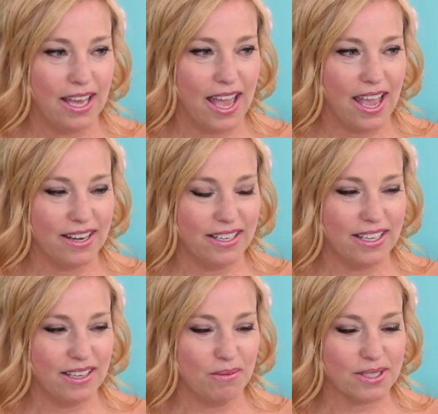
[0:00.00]
And
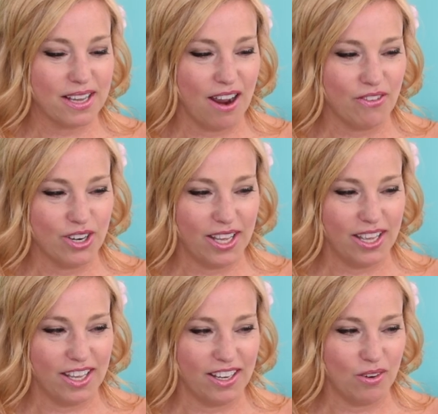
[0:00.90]
he was covered
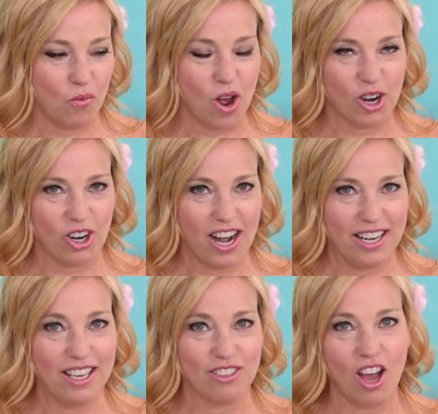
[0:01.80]
in water,
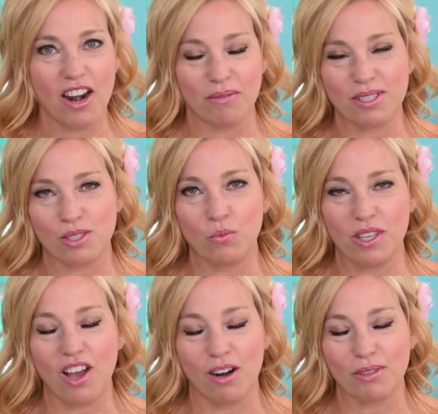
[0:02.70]
and we thought it was
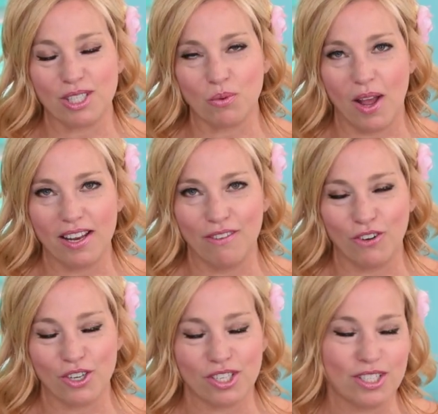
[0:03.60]
sweat at
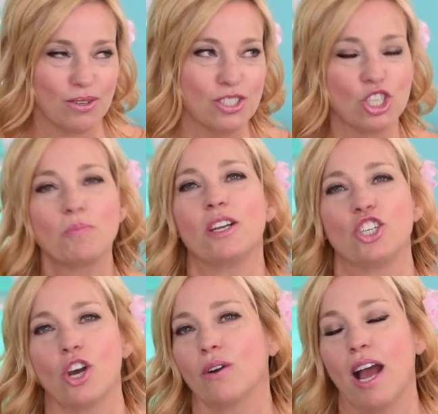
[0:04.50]
first, and so it's just been a
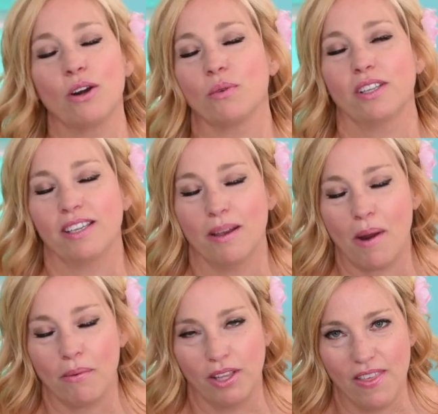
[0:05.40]
joke. I'm
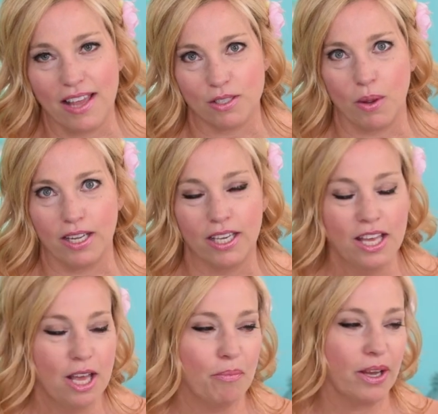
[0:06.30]
not really that sweaty.
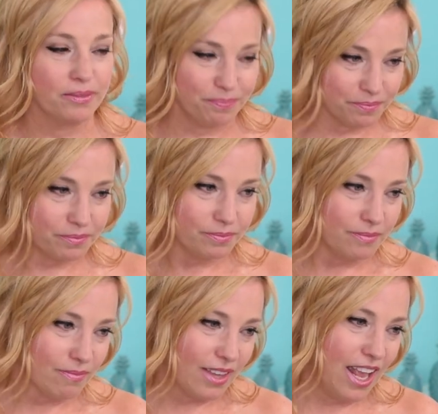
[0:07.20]
But
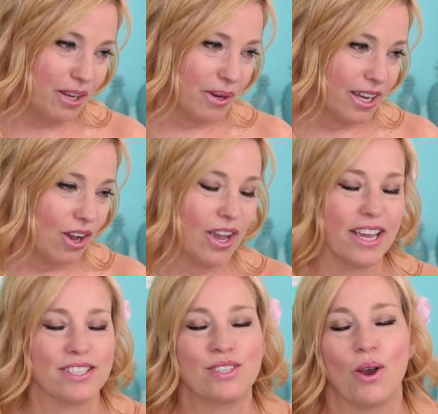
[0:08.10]
anyway,
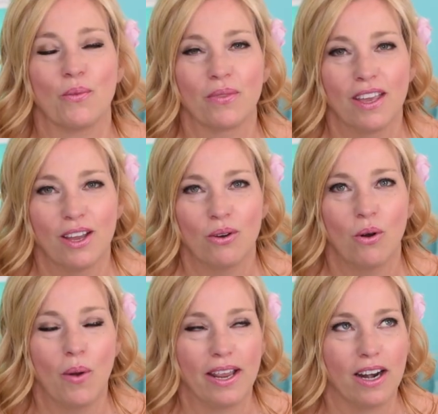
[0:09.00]
okay, so
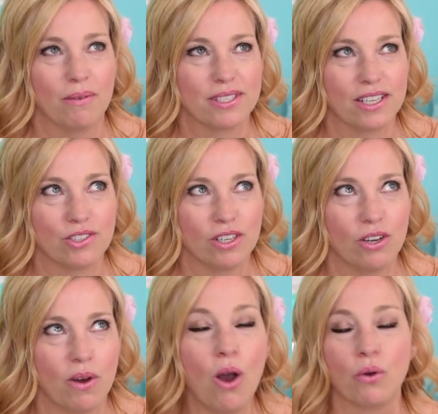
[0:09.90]
wait, I was answering
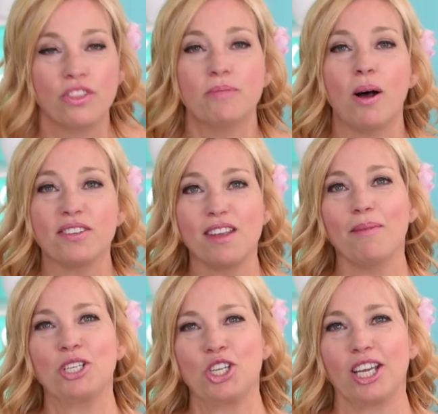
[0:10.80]
a question. Oh, the
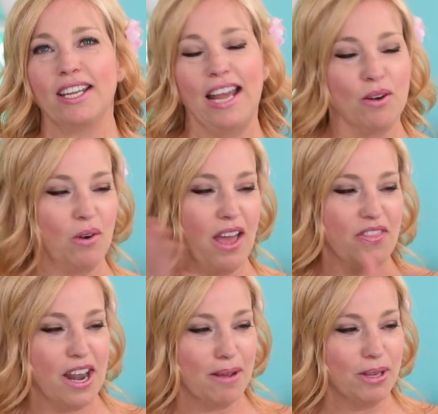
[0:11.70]
balsamic chicken,
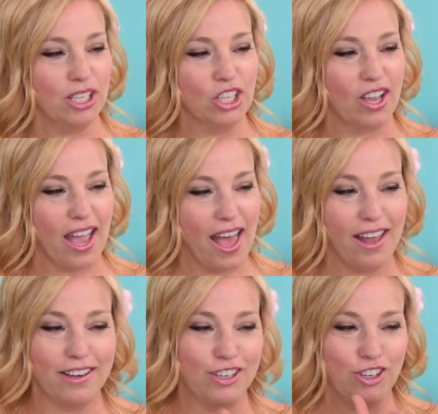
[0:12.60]
and then I'm gonna look
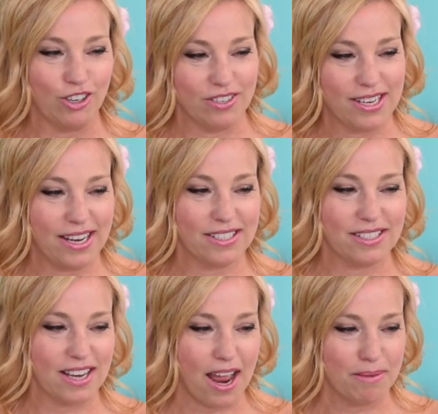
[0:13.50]
at your days
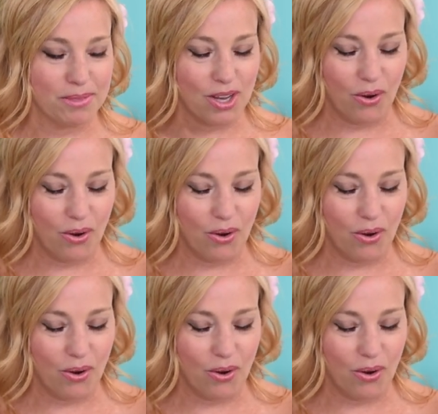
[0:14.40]
and times.